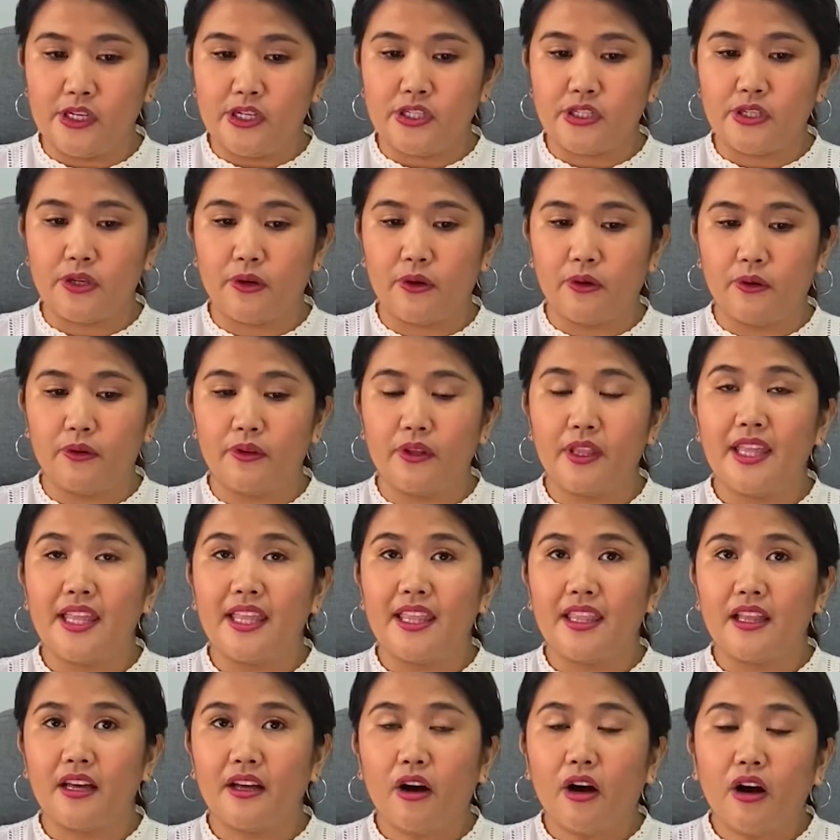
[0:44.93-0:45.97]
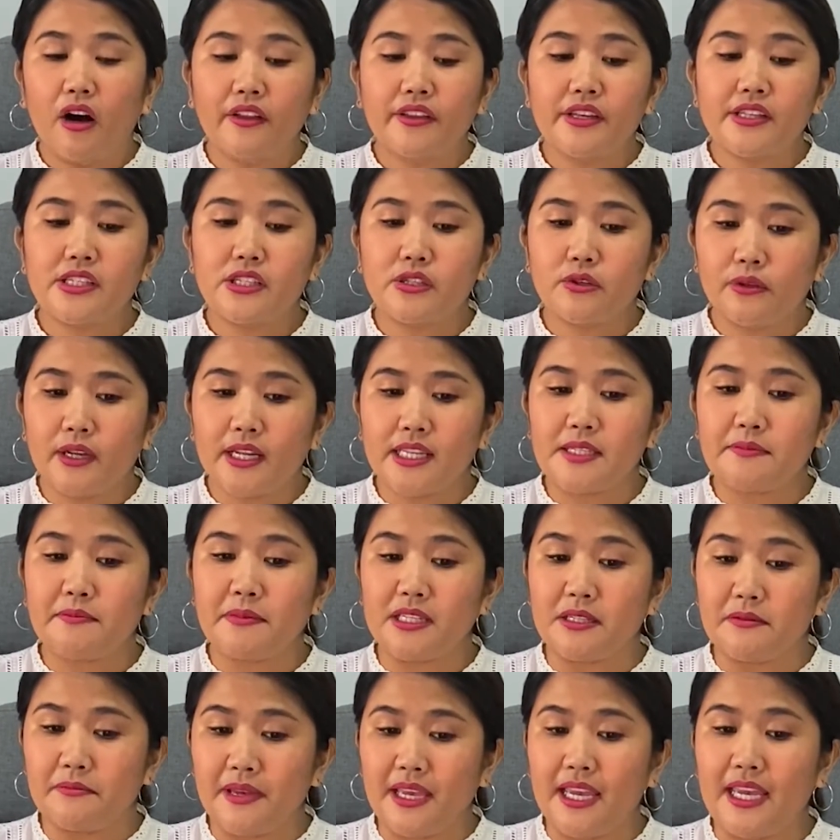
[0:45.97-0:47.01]
So all the students
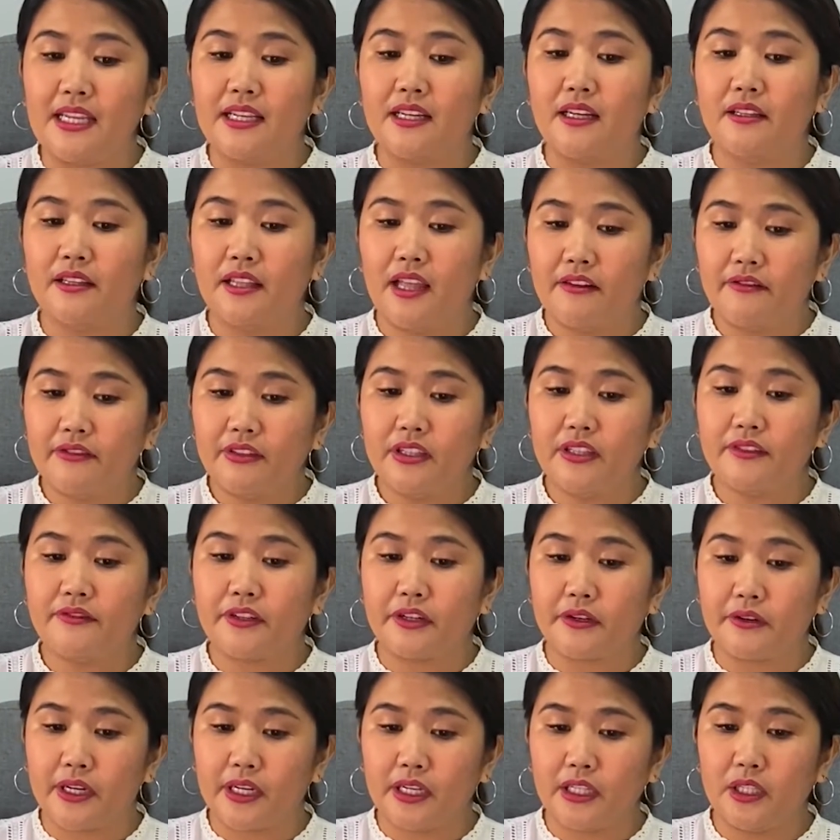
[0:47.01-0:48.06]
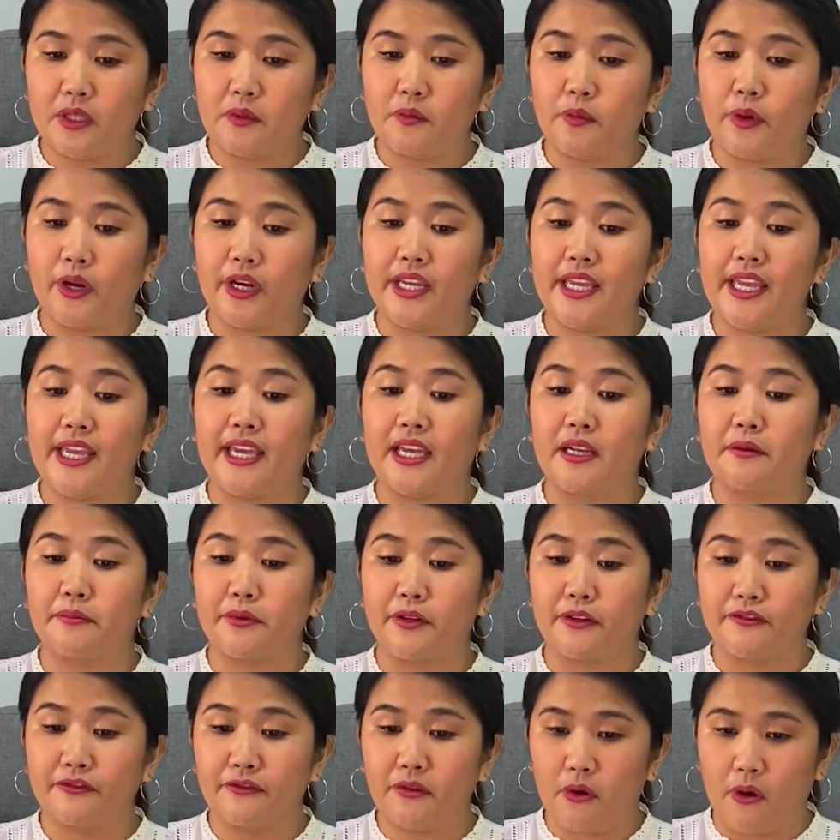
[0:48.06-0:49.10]
must be in a level of curriculum where he can
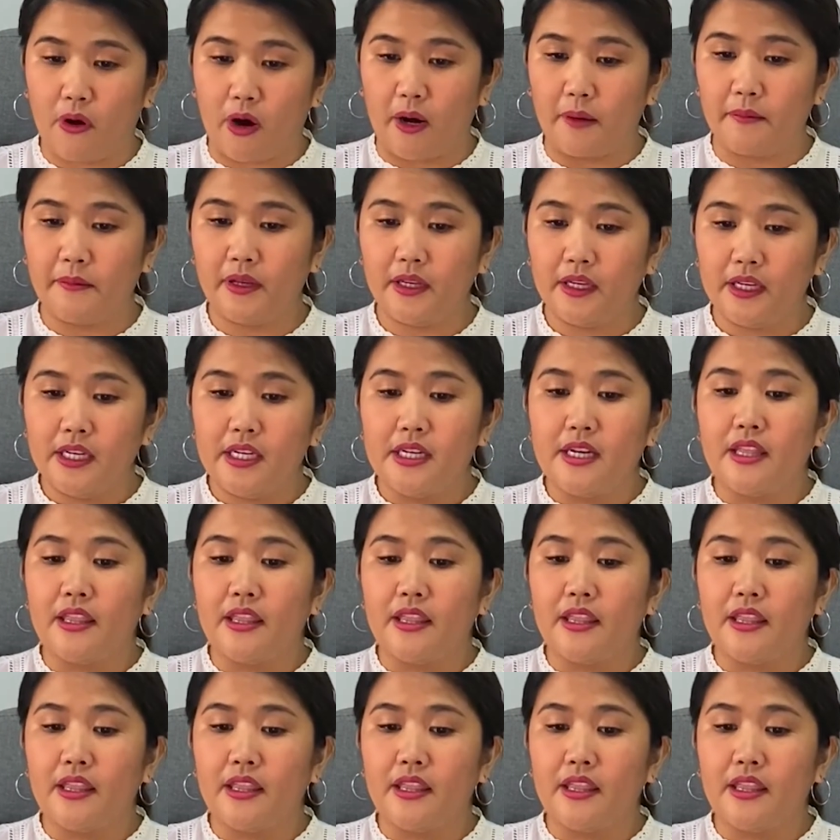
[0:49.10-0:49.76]
perform.